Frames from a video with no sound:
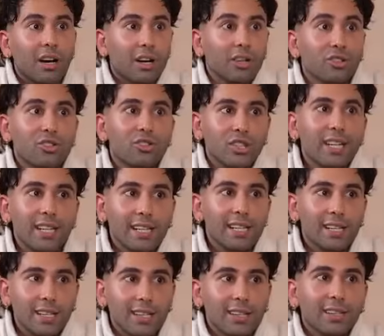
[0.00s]
Khan
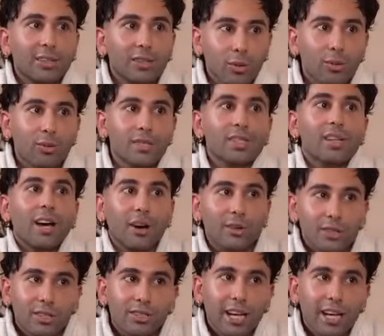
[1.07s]
really knows how to